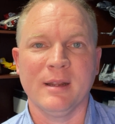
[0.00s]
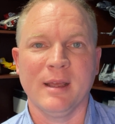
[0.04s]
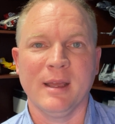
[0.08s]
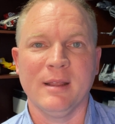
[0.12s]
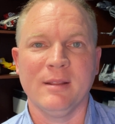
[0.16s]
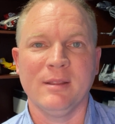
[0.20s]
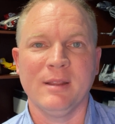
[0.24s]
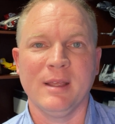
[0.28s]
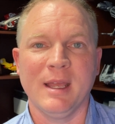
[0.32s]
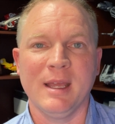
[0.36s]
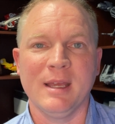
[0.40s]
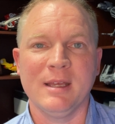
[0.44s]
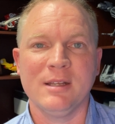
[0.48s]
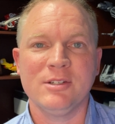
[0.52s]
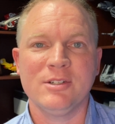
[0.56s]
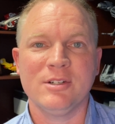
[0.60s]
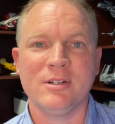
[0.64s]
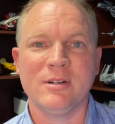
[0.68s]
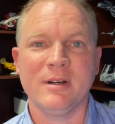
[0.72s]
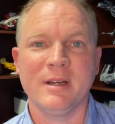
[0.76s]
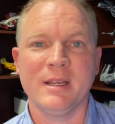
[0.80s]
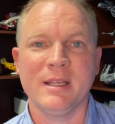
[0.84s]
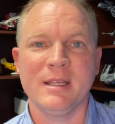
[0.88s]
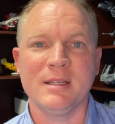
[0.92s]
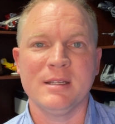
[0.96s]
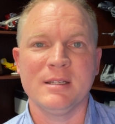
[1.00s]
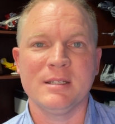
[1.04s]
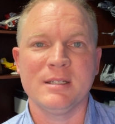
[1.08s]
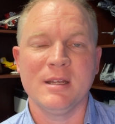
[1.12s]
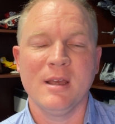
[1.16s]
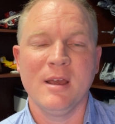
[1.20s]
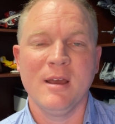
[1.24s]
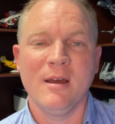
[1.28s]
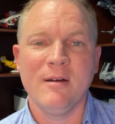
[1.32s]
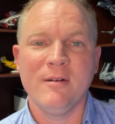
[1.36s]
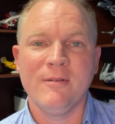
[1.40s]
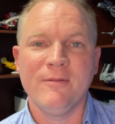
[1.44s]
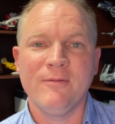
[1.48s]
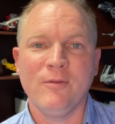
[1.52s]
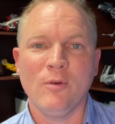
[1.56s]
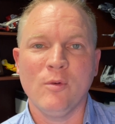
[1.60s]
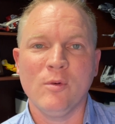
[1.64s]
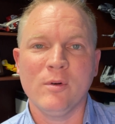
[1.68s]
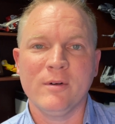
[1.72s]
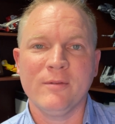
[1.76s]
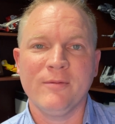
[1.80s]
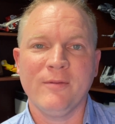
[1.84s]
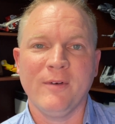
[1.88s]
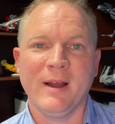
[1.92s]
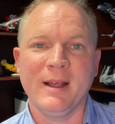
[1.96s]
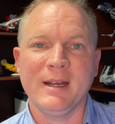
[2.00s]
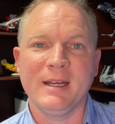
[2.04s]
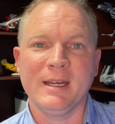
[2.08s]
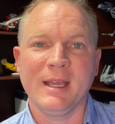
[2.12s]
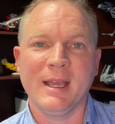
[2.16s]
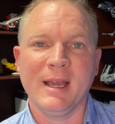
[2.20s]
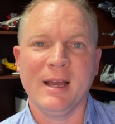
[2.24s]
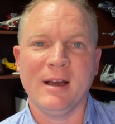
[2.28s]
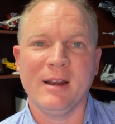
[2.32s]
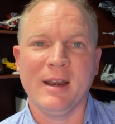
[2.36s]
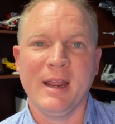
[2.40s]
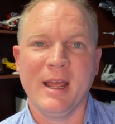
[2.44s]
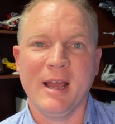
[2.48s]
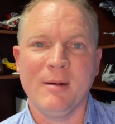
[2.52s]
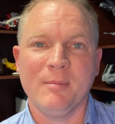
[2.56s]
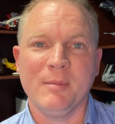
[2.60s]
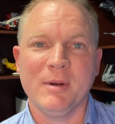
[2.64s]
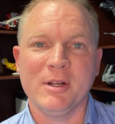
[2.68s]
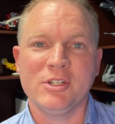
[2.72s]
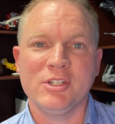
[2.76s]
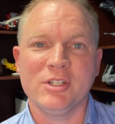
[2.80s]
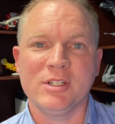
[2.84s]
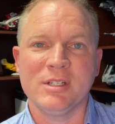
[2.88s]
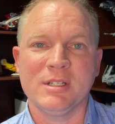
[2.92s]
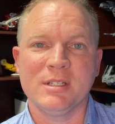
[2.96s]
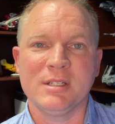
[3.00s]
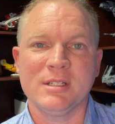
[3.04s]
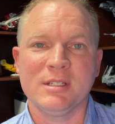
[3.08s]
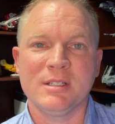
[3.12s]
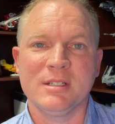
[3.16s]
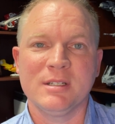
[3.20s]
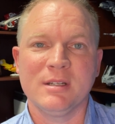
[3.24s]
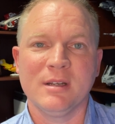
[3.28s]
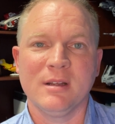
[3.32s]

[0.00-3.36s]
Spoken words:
And the answer is, for finding out how much is,